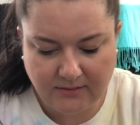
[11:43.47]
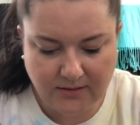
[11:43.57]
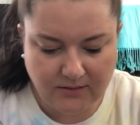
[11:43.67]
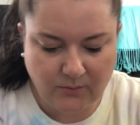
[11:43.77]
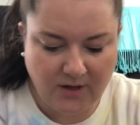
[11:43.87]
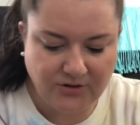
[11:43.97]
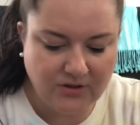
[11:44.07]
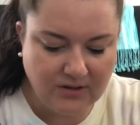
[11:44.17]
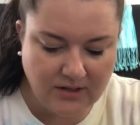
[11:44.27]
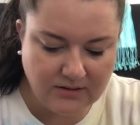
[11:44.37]
Let's watch
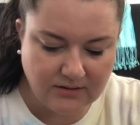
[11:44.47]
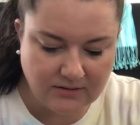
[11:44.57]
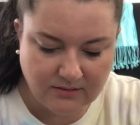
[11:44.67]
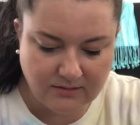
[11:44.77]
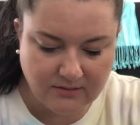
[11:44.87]
this.